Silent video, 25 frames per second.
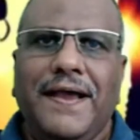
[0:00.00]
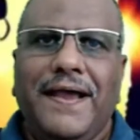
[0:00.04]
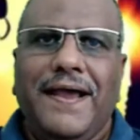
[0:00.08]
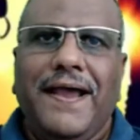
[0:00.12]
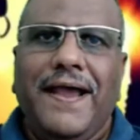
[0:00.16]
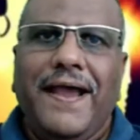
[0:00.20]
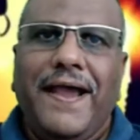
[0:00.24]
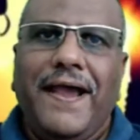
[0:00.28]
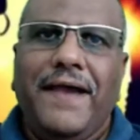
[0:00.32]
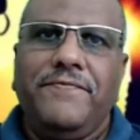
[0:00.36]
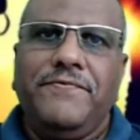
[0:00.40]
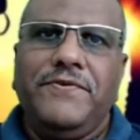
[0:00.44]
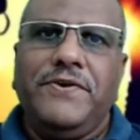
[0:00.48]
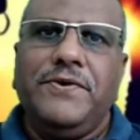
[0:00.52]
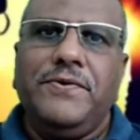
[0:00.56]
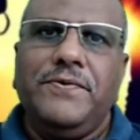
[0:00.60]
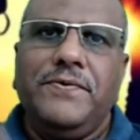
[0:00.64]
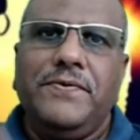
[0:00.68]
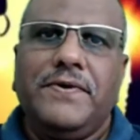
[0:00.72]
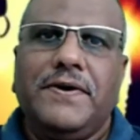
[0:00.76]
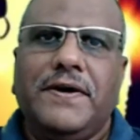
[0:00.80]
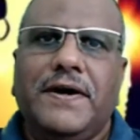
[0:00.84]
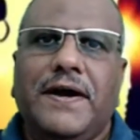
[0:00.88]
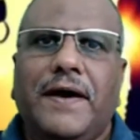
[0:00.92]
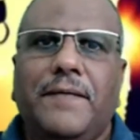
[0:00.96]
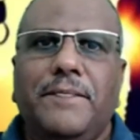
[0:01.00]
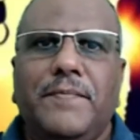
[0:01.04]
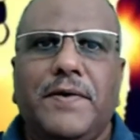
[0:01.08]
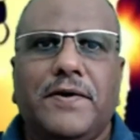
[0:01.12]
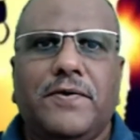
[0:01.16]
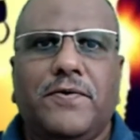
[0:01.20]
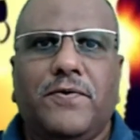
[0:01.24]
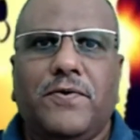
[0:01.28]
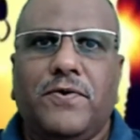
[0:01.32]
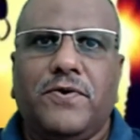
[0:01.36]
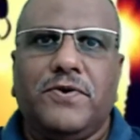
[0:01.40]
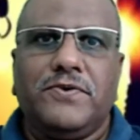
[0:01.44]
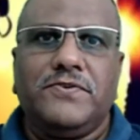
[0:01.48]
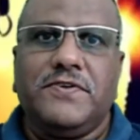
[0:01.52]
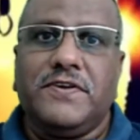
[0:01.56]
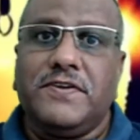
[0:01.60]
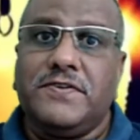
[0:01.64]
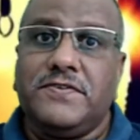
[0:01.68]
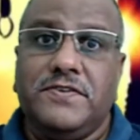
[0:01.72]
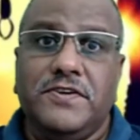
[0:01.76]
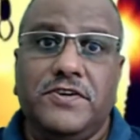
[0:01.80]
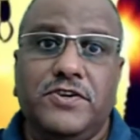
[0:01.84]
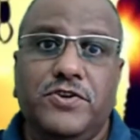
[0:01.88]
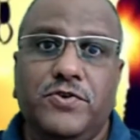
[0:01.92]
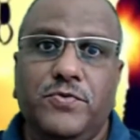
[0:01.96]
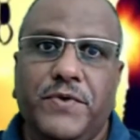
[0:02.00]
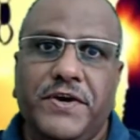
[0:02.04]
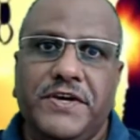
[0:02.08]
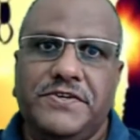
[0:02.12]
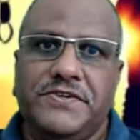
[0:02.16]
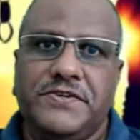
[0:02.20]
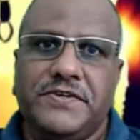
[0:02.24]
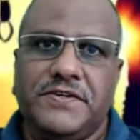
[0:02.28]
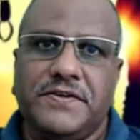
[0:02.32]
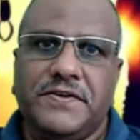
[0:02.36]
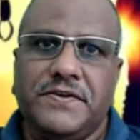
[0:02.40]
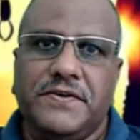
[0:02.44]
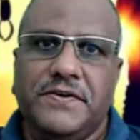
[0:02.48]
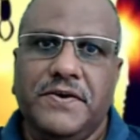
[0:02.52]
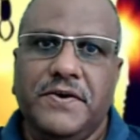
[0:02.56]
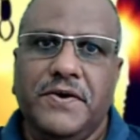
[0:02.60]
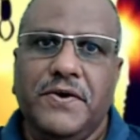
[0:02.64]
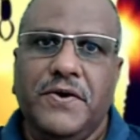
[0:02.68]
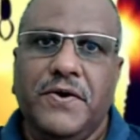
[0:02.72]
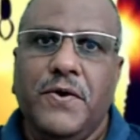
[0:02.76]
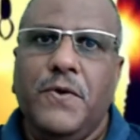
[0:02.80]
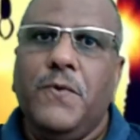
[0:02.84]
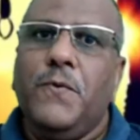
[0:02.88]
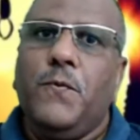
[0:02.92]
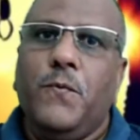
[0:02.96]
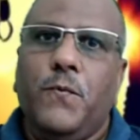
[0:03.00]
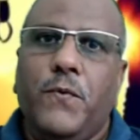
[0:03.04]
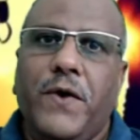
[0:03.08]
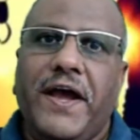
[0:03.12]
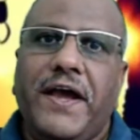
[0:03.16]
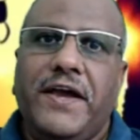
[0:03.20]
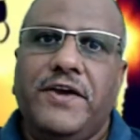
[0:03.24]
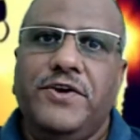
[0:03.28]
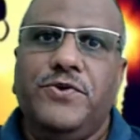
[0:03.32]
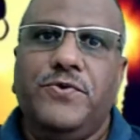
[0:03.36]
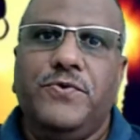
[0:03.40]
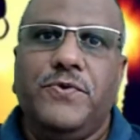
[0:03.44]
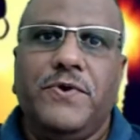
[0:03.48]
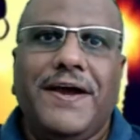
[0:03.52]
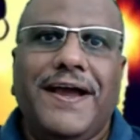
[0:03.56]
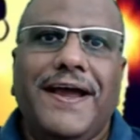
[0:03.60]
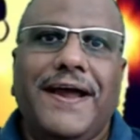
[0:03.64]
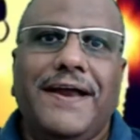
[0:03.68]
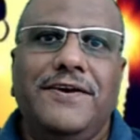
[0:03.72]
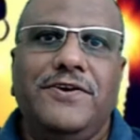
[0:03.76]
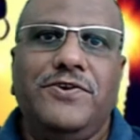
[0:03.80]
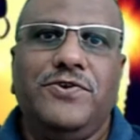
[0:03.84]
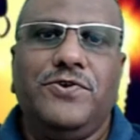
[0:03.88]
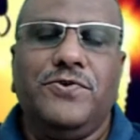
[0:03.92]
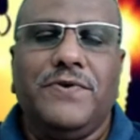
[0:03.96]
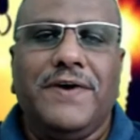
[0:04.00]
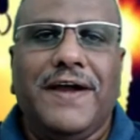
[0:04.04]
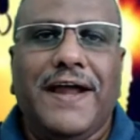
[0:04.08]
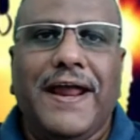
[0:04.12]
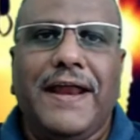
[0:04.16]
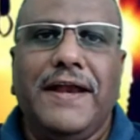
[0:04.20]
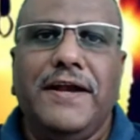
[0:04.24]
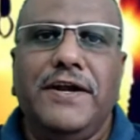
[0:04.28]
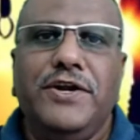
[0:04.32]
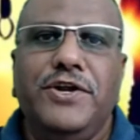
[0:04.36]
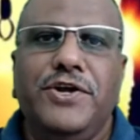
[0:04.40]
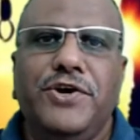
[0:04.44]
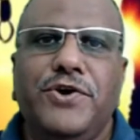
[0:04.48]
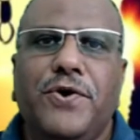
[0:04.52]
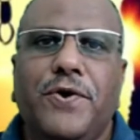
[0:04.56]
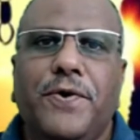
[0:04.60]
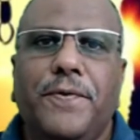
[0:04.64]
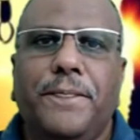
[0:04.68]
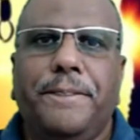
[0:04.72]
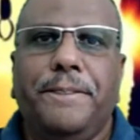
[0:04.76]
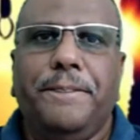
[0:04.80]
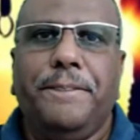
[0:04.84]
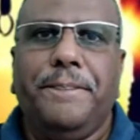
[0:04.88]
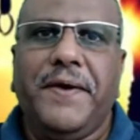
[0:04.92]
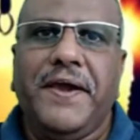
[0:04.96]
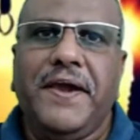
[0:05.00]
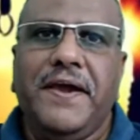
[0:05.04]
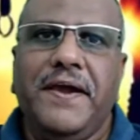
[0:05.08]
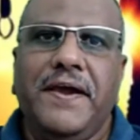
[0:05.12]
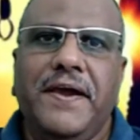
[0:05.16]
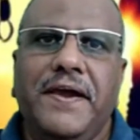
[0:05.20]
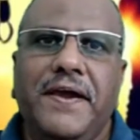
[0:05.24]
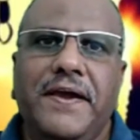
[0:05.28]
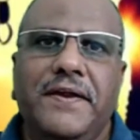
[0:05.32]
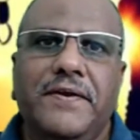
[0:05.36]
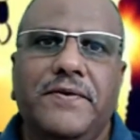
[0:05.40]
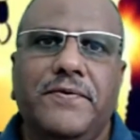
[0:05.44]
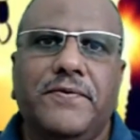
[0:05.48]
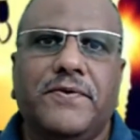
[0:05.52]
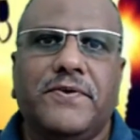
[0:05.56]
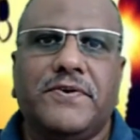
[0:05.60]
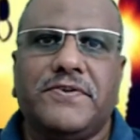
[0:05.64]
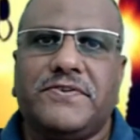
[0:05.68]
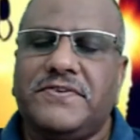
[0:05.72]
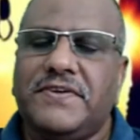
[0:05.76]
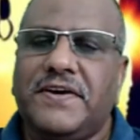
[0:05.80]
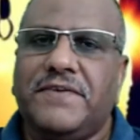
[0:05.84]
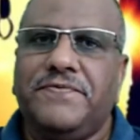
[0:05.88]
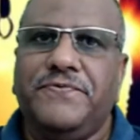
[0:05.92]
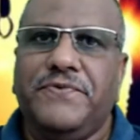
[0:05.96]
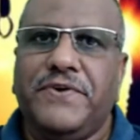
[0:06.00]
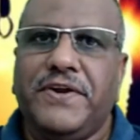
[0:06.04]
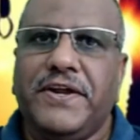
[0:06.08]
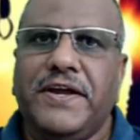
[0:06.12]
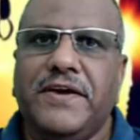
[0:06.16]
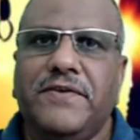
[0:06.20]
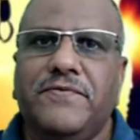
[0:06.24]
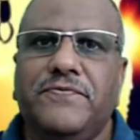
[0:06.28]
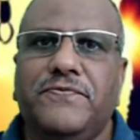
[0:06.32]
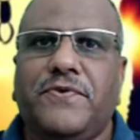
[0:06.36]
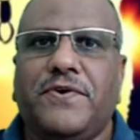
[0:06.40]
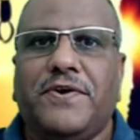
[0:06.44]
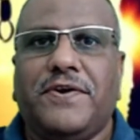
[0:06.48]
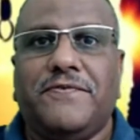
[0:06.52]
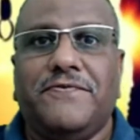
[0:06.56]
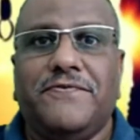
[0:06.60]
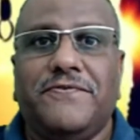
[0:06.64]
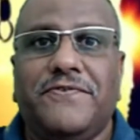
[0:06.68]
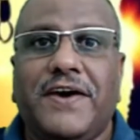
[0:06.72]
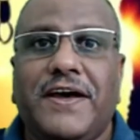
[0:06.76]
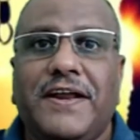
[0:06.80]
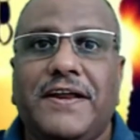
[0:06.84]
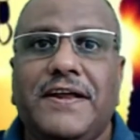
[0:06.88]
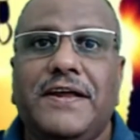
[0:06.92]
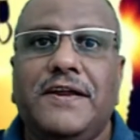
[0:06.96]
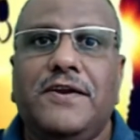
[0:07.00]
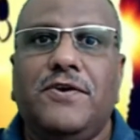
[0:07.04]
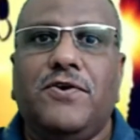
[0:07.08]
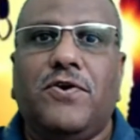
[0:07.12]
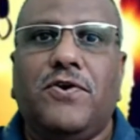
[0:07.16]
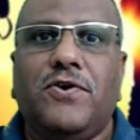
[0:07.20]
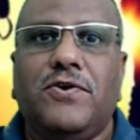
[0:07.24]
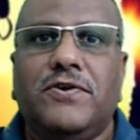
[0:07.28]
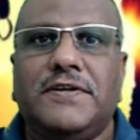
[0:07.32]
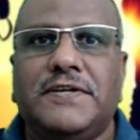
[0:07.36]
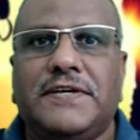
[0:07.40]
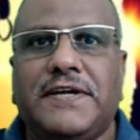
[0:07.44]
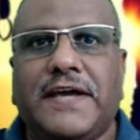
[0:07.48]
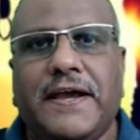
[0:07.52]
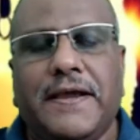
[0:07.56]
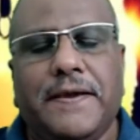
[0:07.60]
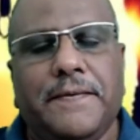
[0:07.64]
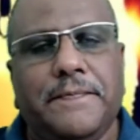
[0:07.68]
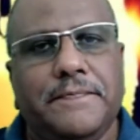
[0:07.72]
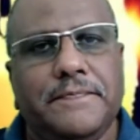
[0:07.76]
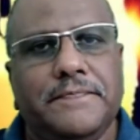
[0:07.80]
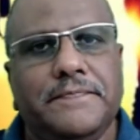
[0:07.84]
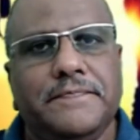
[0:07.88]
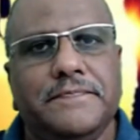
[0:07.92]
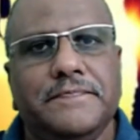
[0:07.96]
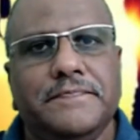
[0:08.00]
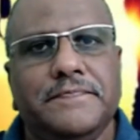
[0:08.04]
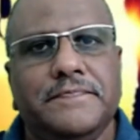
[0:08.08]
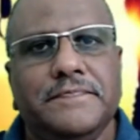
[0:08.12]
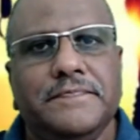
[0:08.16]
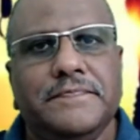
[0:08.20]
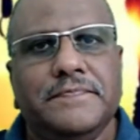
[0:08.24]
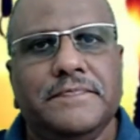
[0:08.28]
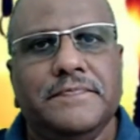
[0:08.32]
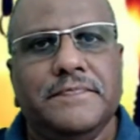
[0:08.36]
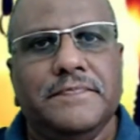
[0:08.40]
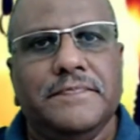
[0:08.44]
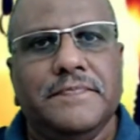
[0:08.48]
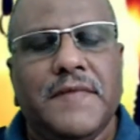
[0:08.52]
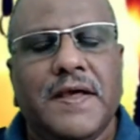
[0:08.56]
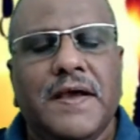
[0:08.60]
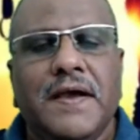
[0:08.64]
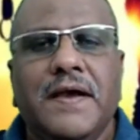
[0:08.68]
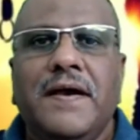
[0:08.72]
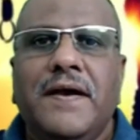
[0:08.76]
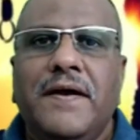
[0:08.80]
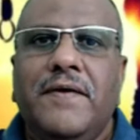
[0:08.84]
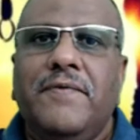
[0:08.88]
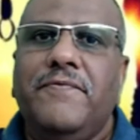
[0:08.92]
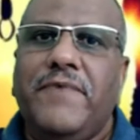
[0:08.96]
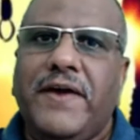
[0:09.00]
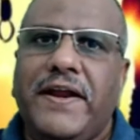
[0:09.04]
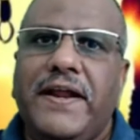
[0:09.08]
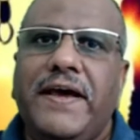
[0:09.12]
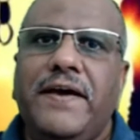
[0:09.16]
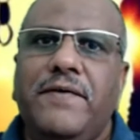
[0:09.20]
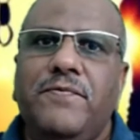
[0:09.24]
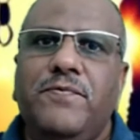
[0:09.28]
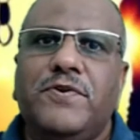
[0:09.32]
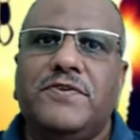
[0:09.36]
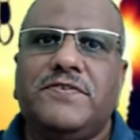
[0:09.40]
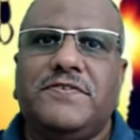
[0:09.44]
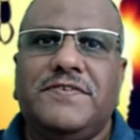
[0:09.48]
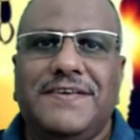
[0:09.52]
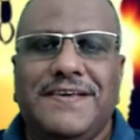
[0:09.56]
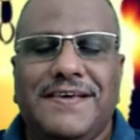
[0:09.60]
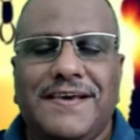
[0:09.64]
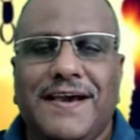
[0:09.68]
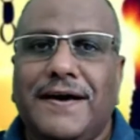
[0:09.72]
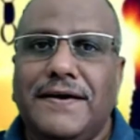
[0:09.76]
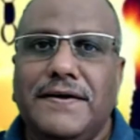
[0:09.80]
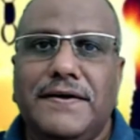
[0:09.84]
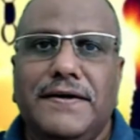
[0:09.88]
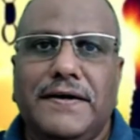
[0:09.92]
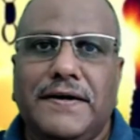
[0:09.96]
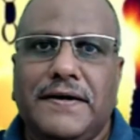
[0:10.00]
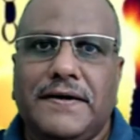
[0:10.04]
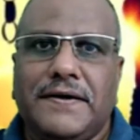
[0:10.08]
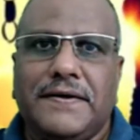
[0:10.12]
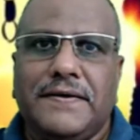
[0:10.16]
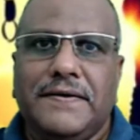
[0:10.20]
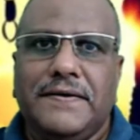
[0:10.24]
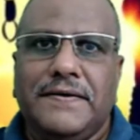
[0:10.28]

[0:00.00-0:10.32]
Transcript: Have you come across a situation where you had to endure pain or suffering for a very long time? When I was younger,